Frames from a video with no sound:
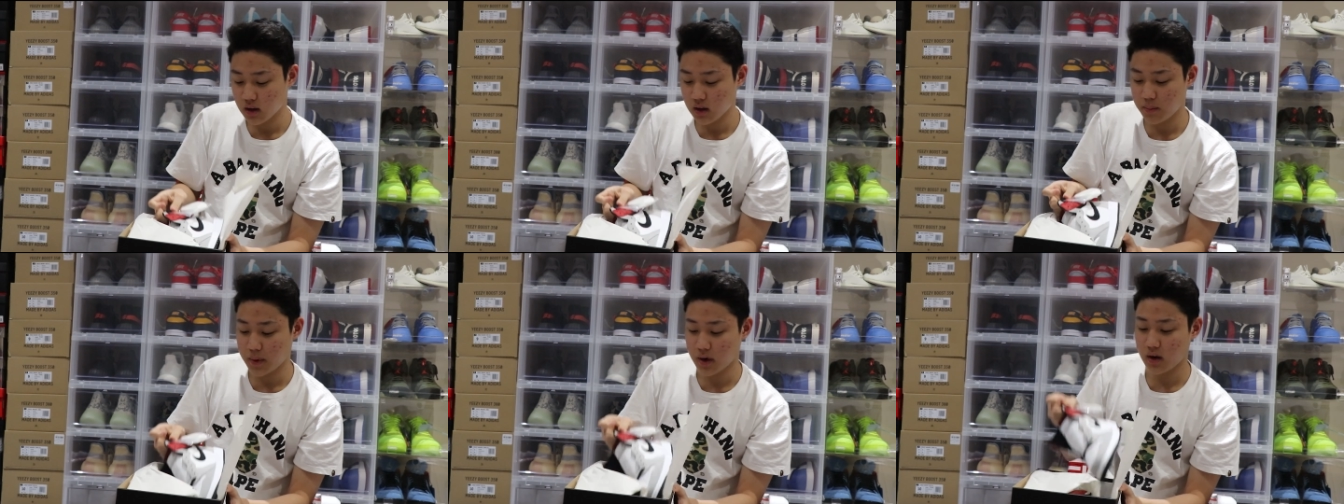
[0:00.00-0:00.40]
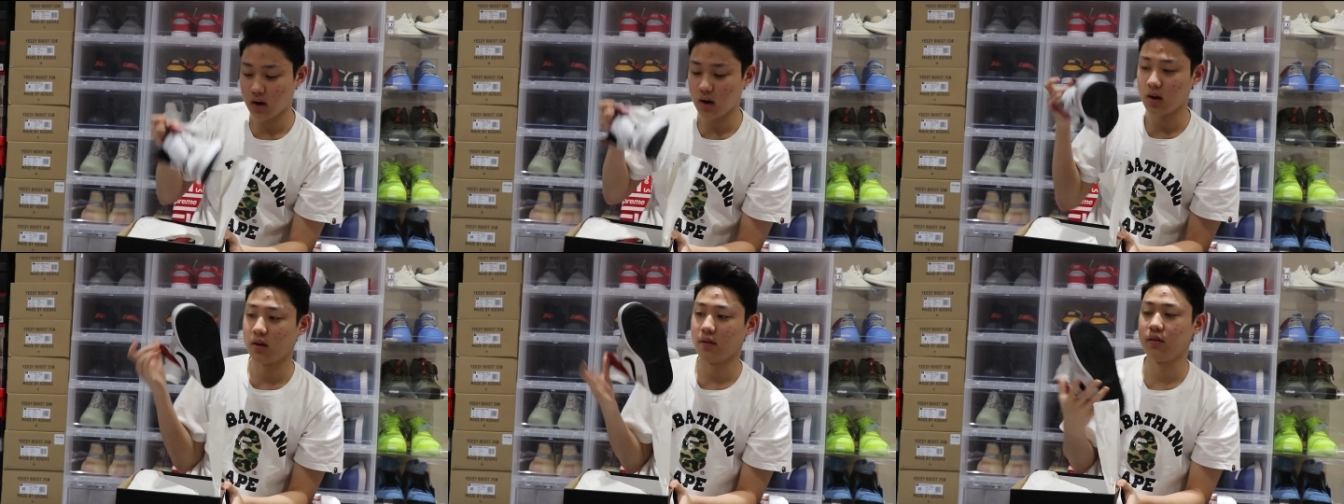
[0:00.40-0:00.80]
another pair
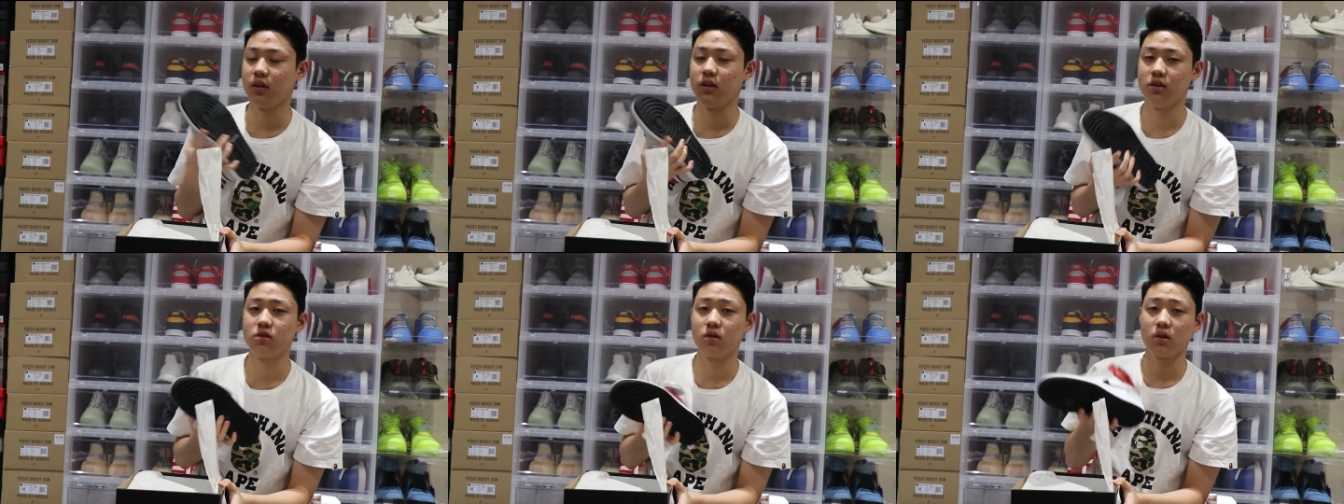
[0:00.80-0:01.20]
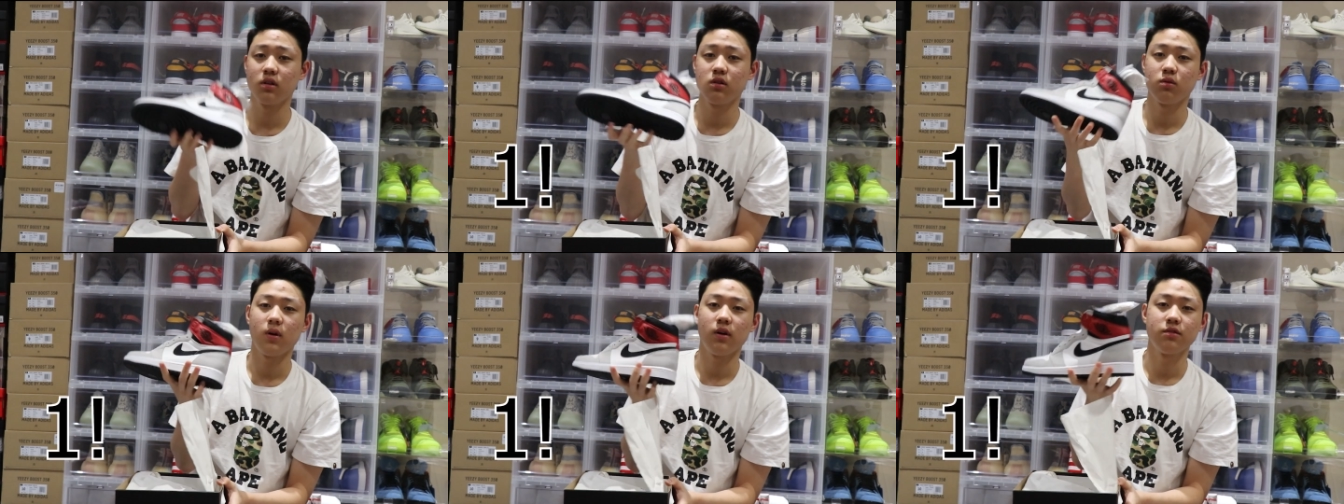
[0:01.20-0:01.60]
of the
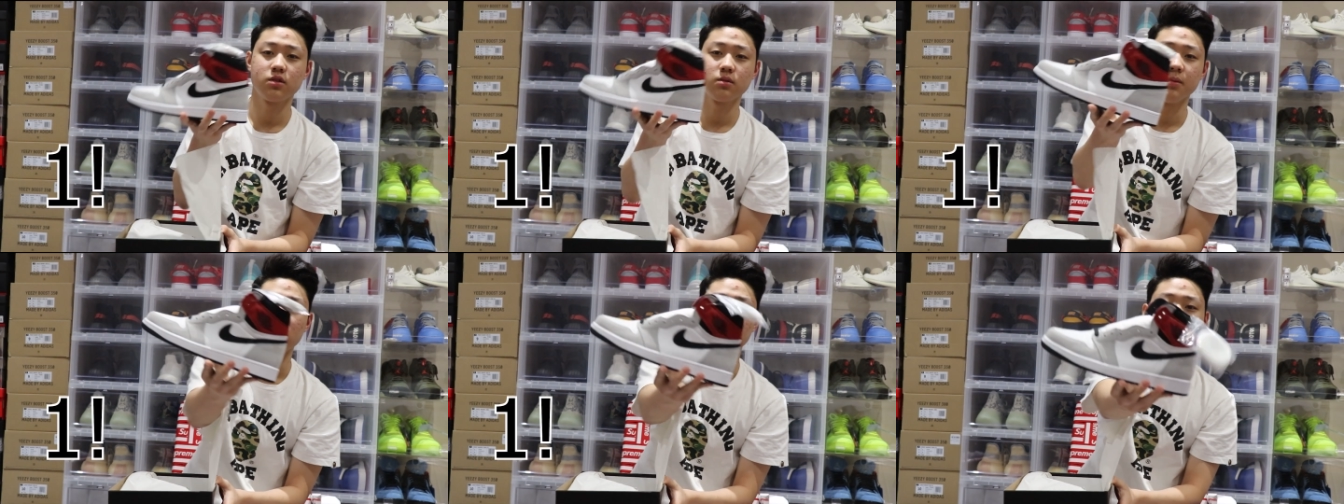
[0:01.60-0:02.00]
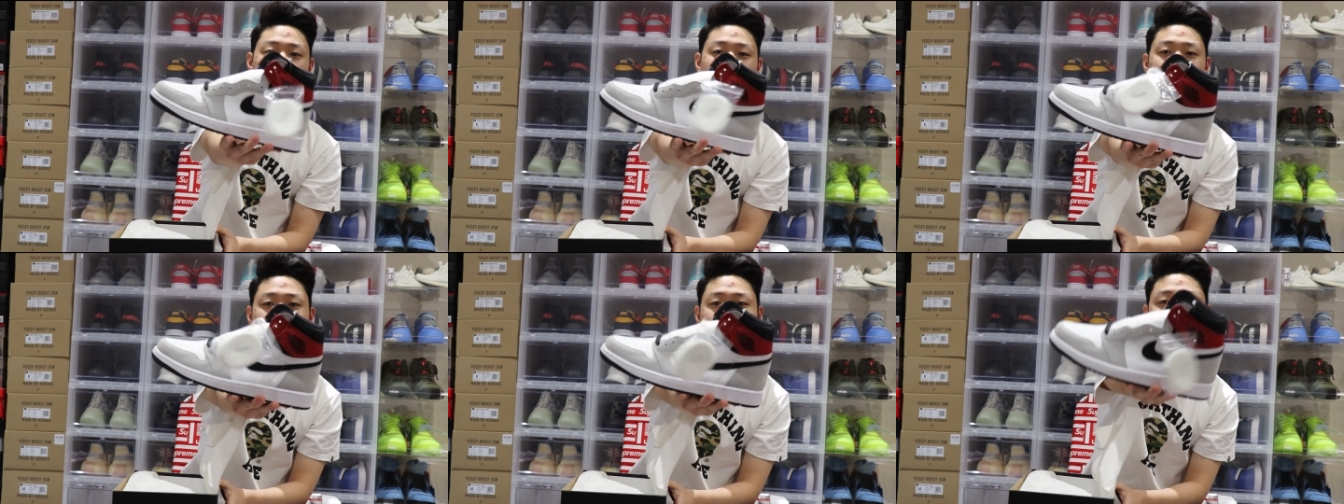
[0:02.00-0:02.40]
Jordan 12 Smoke
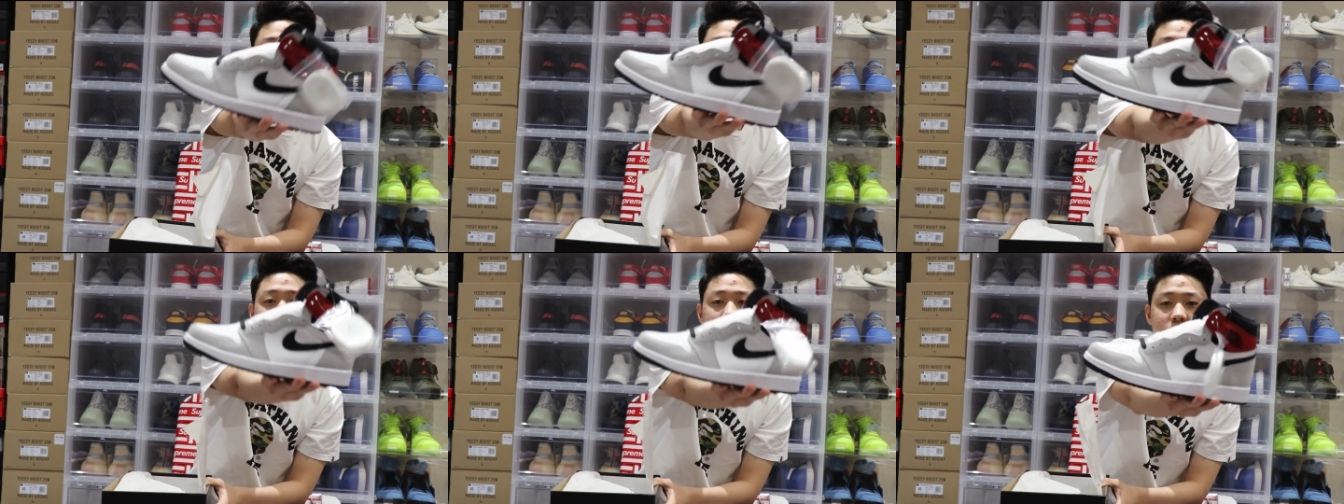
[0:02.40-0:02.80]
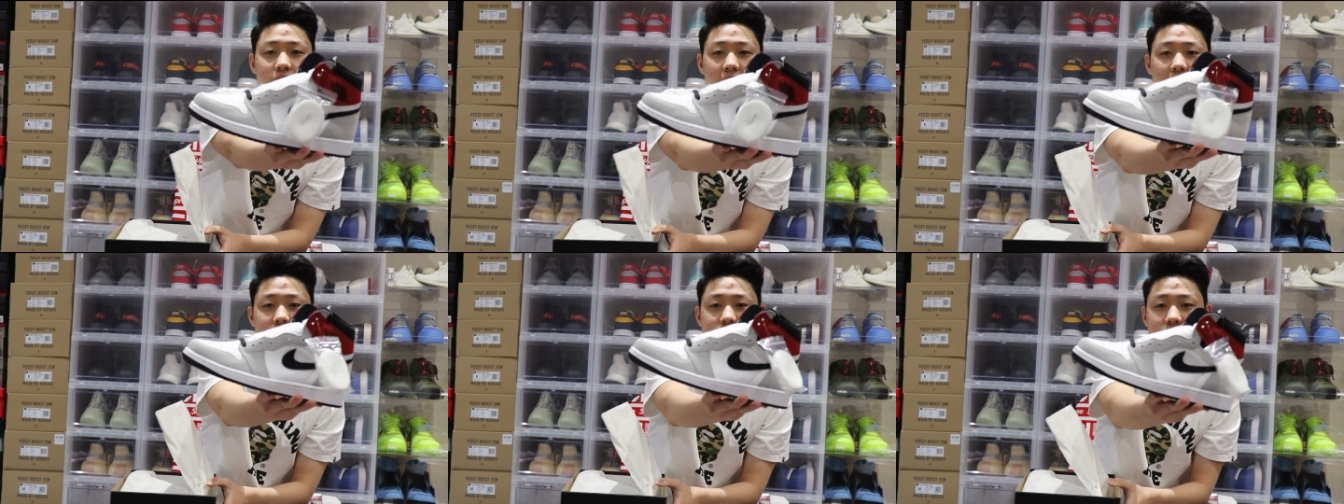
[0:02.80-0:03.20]
Grays
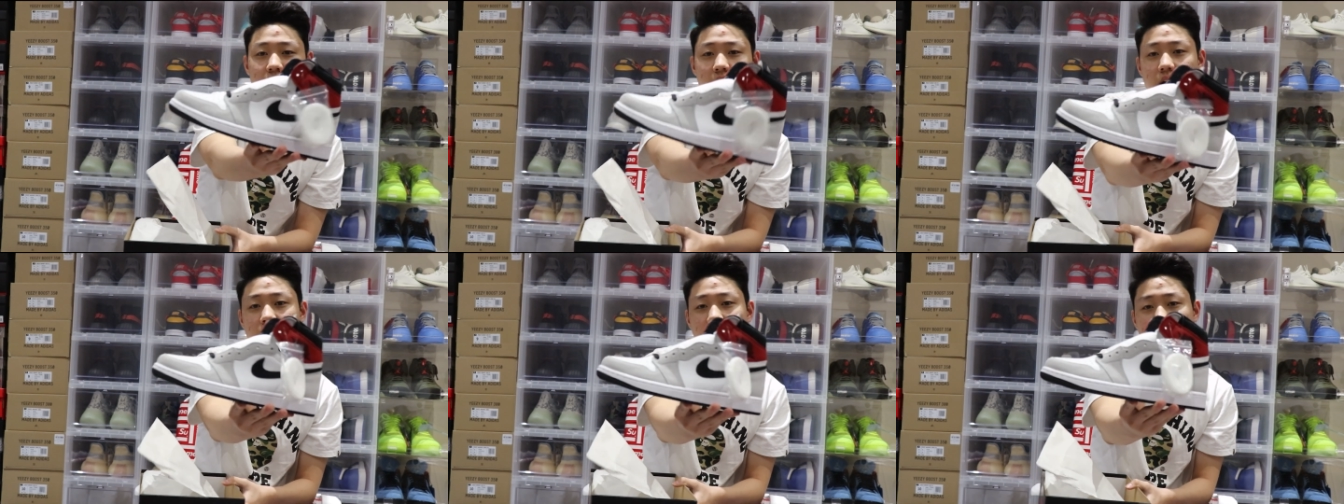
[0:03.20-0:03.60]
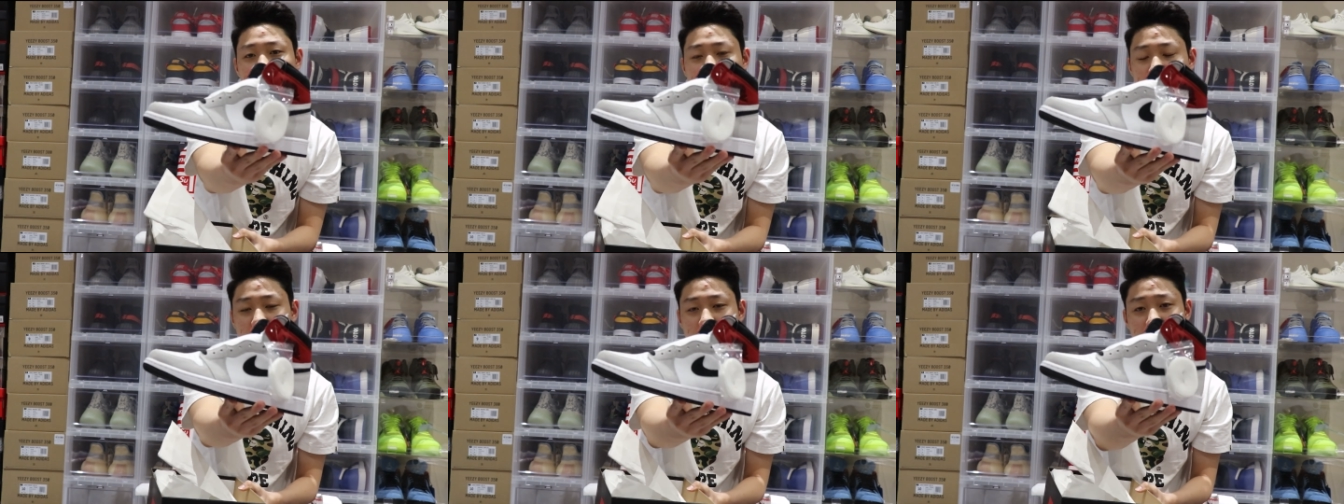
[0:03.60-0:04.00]
size 9
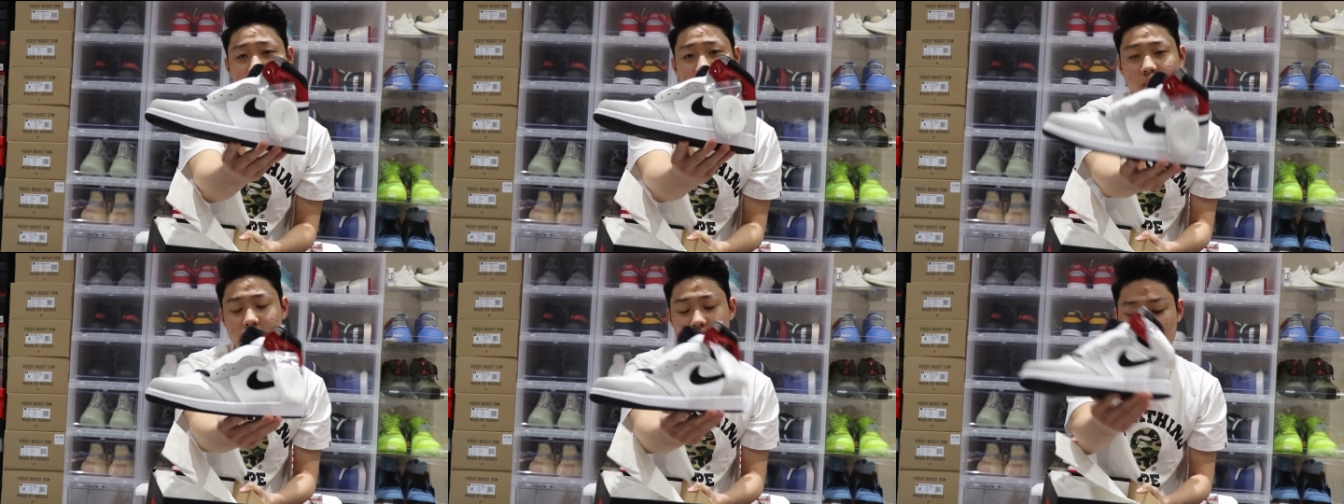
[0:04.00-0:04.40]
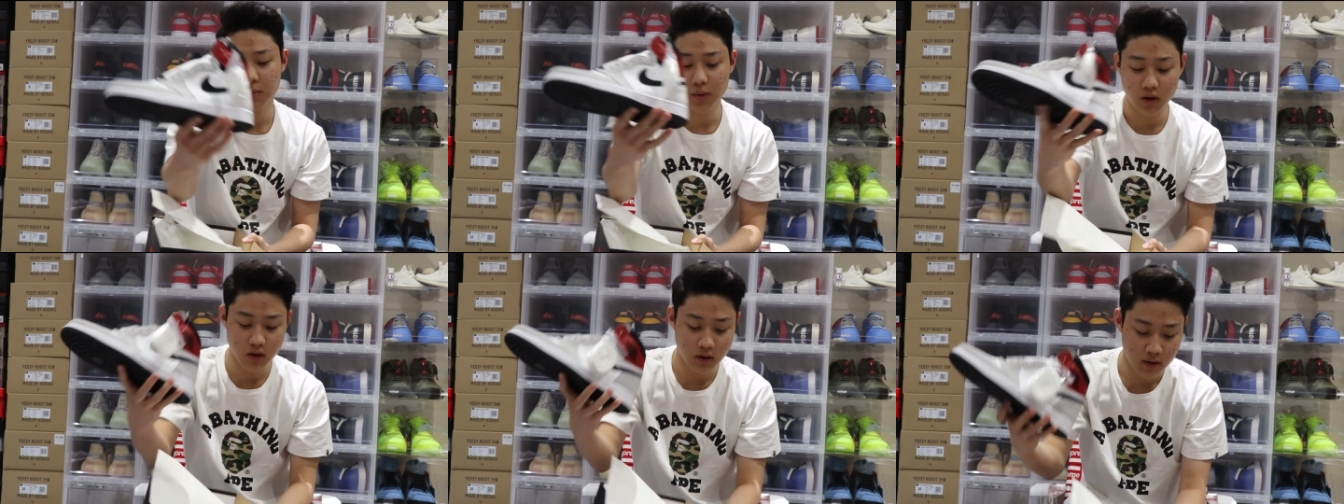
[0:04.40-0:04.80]
from the
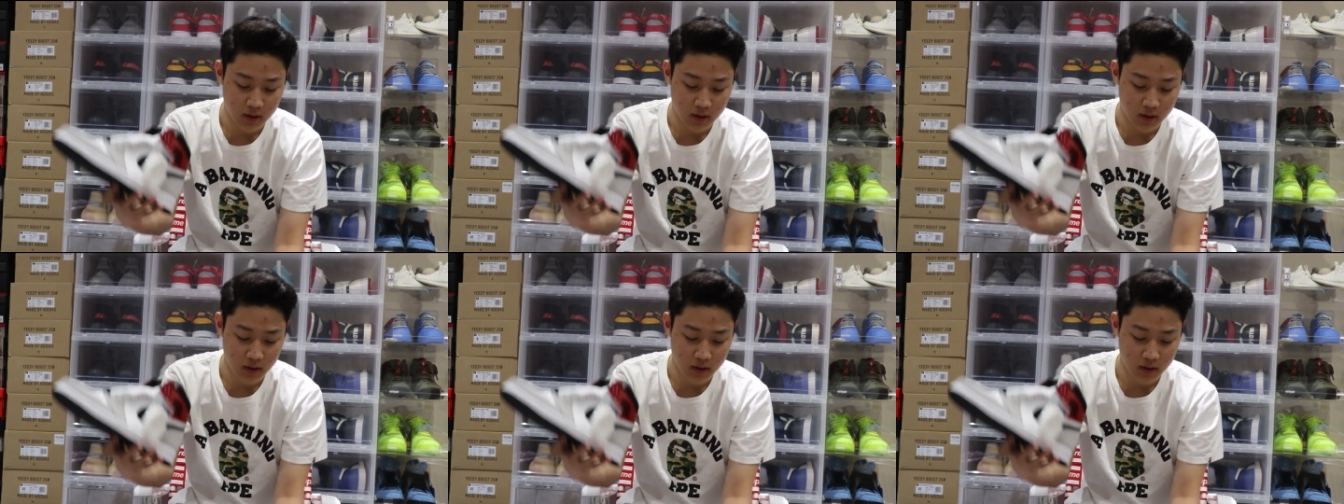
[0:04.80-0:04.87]
reshipper.